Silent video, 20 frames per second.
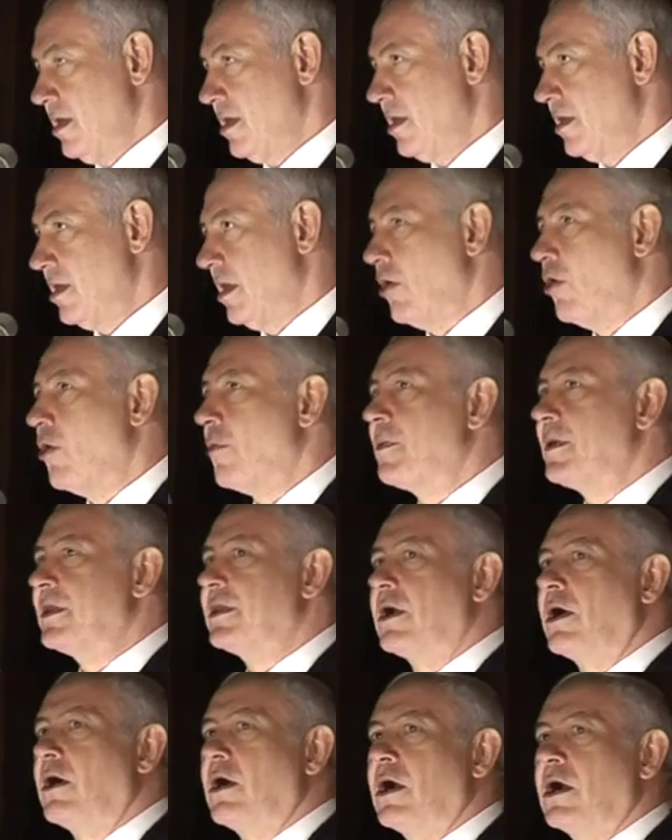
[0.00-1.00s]
They opened
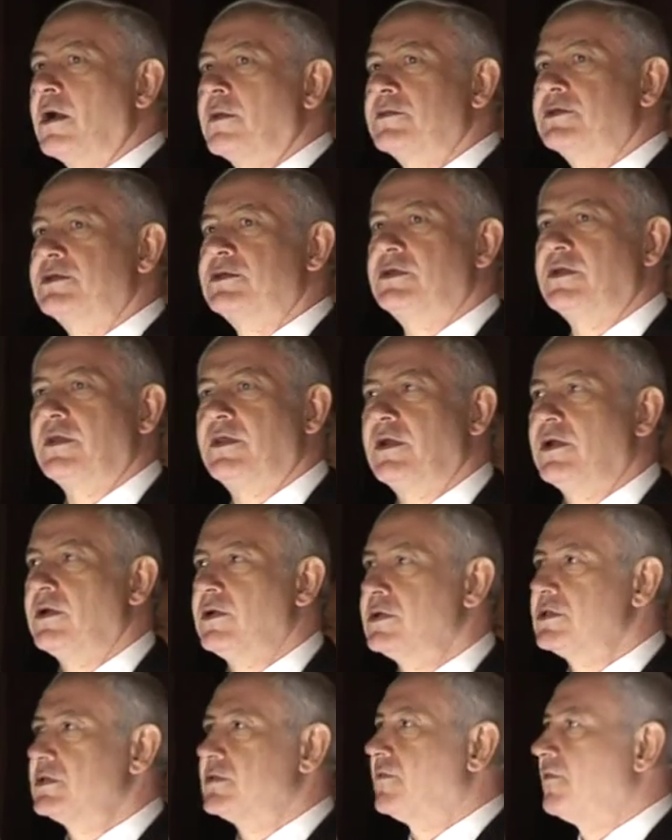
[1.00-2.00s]
their arms to
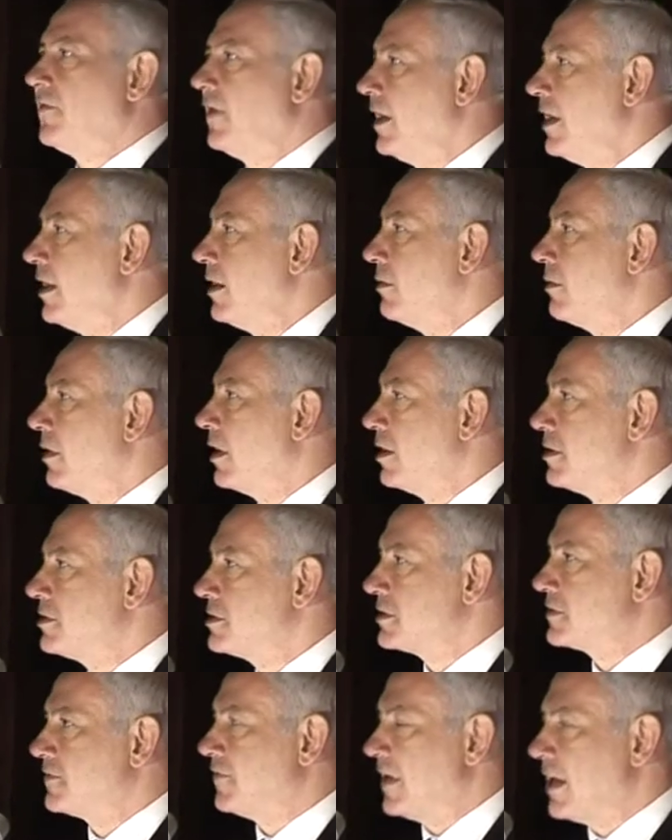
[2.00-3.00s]
those fleeing
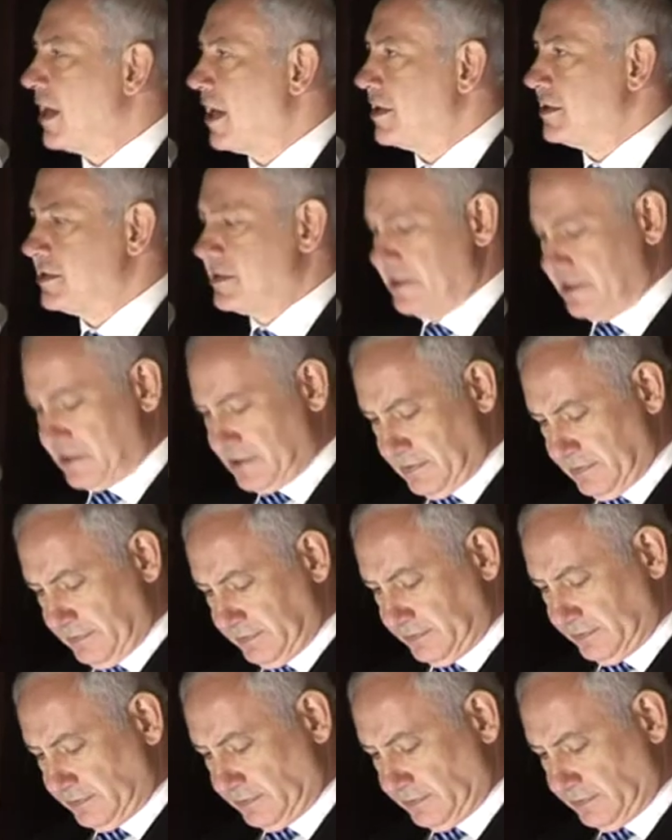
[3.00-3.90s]
religious fanaticism.